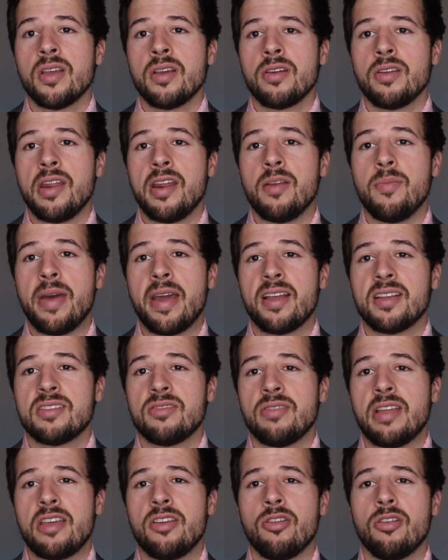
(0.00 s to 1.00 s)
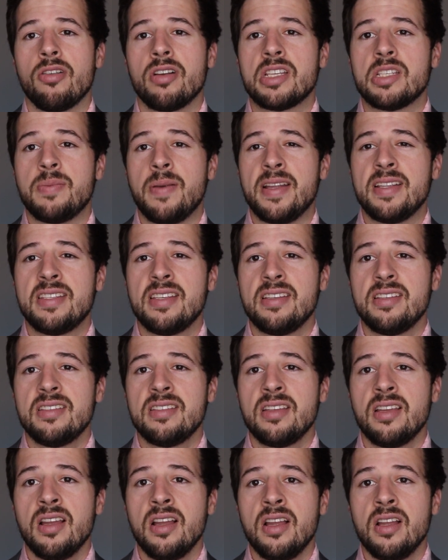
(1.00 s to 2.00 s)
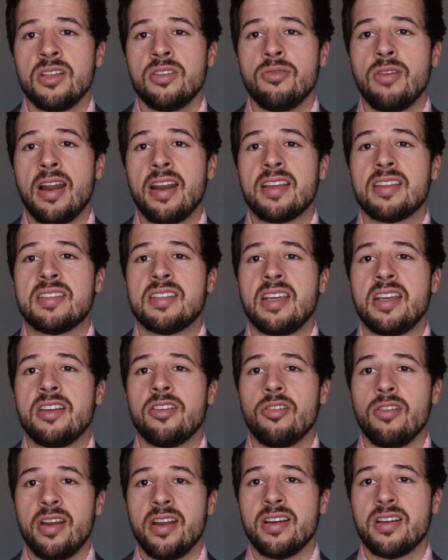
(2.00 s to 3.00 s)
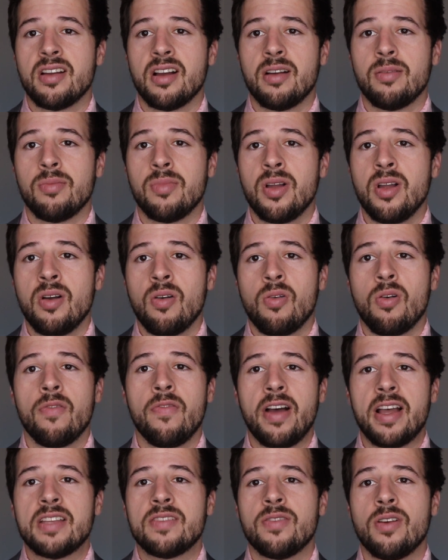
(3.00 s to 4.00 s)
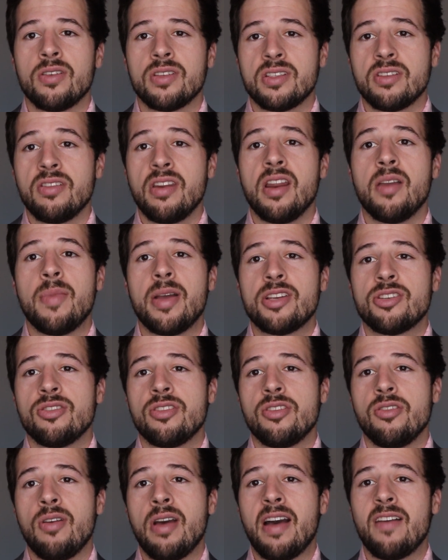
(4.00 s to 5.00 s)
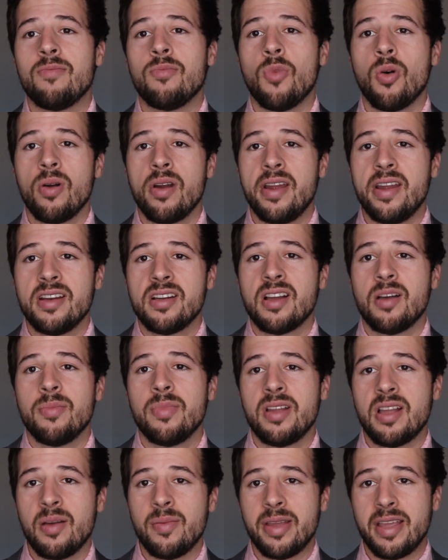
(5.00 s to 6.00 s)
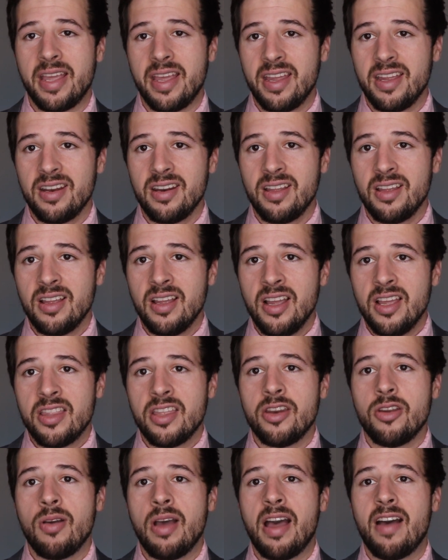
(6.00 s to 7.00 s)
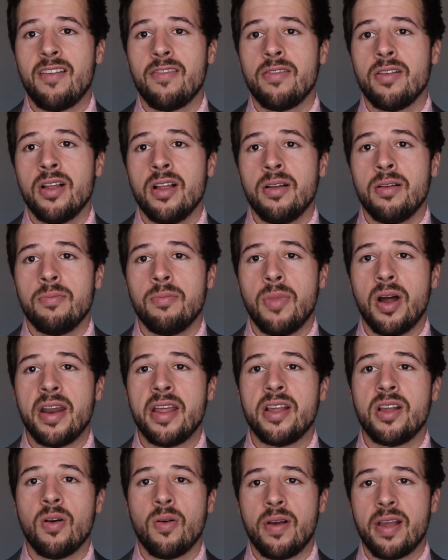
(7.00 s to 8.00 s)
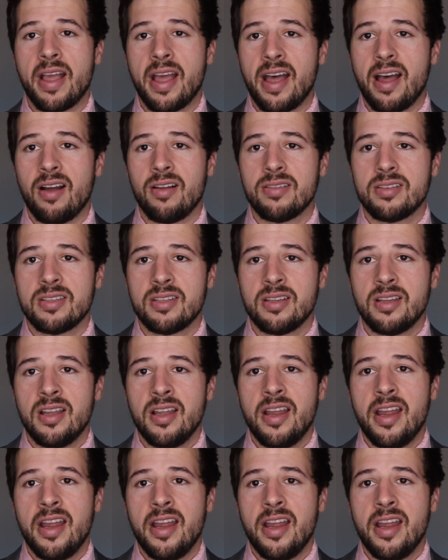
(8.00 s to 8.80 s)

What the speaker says: You need to make it so that your expenses do not exceed your income, or vice versa. You need to make sure that you have more income coming in than you have money going out.